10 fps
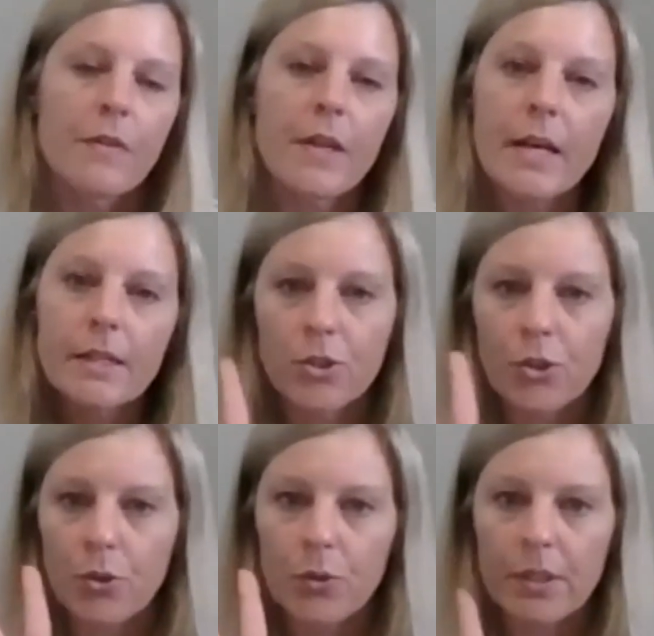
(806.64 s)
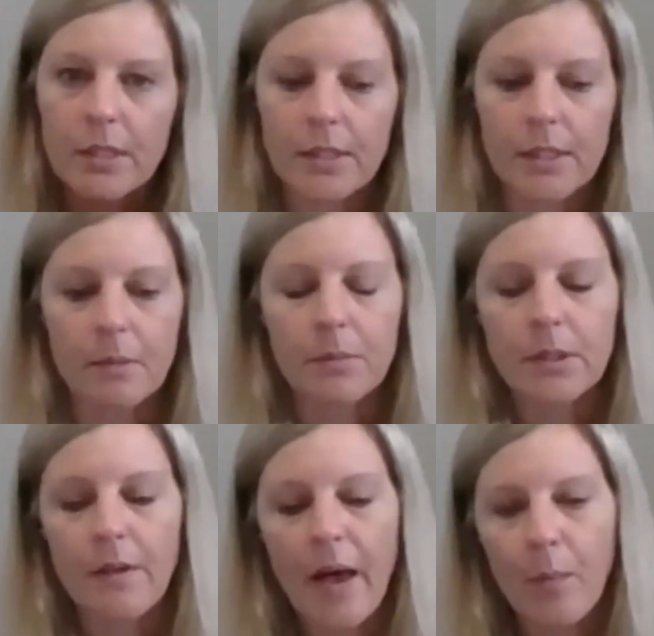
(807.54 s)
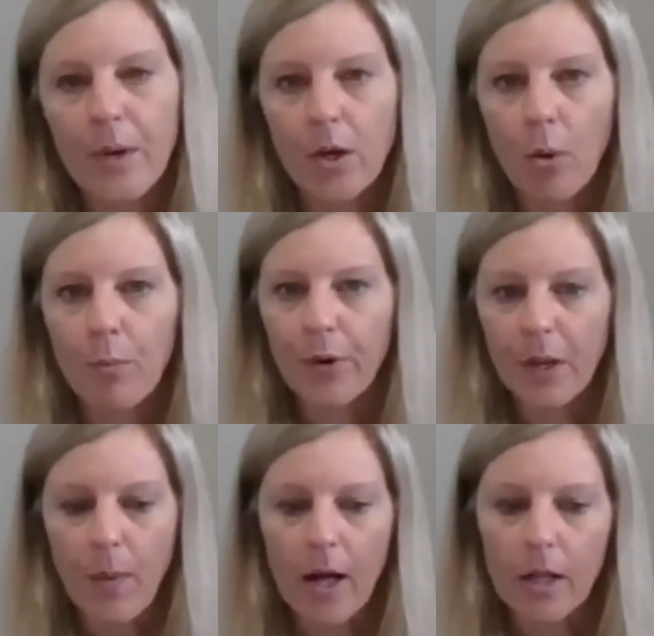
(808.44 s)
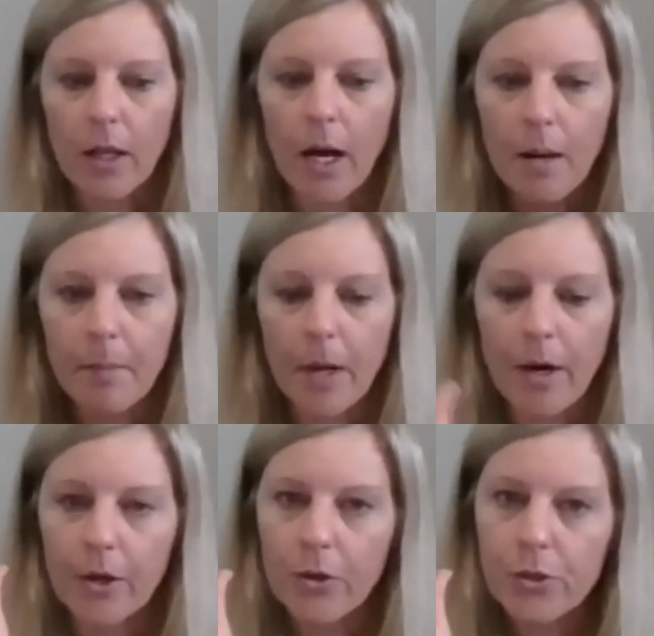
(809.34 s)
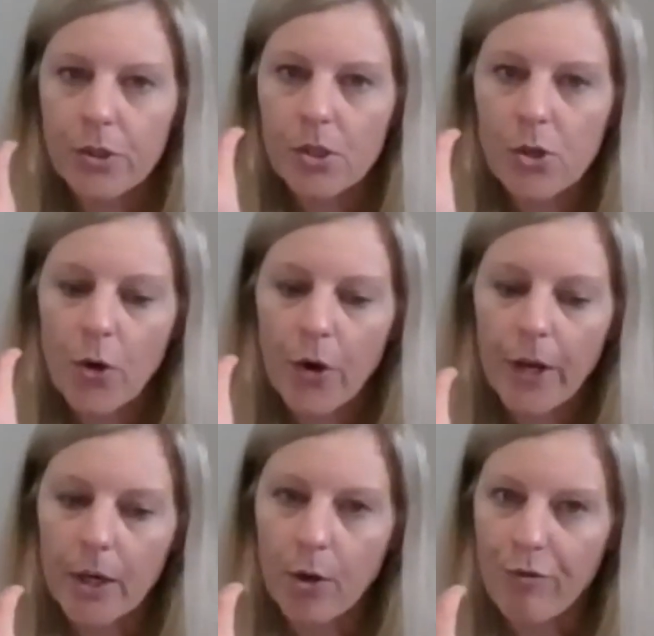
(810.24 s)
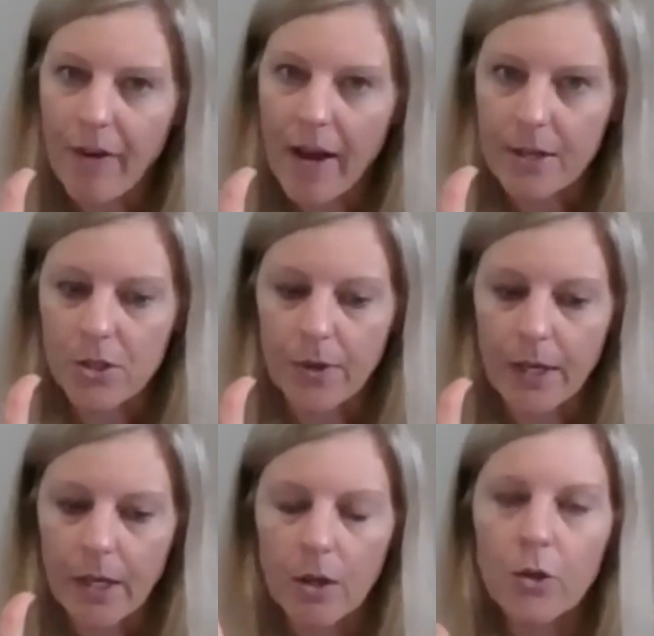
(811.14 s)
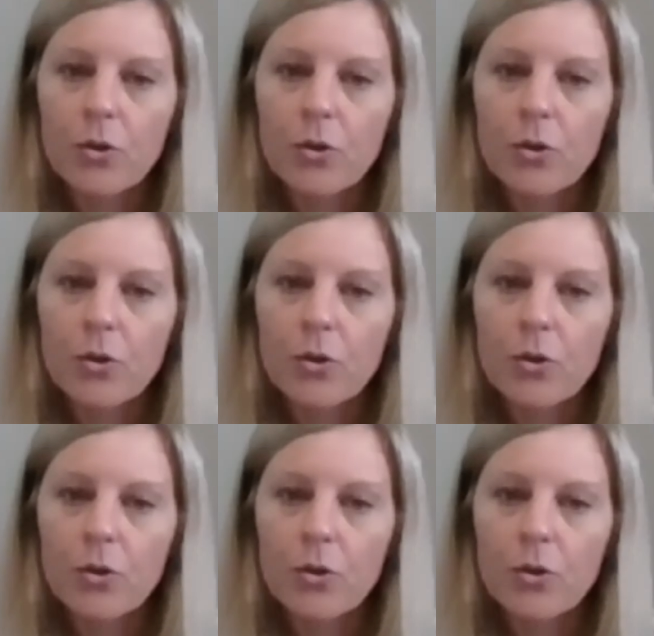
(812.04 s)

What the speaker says: The next two systems that we know pretty well are gustatory and olfactory.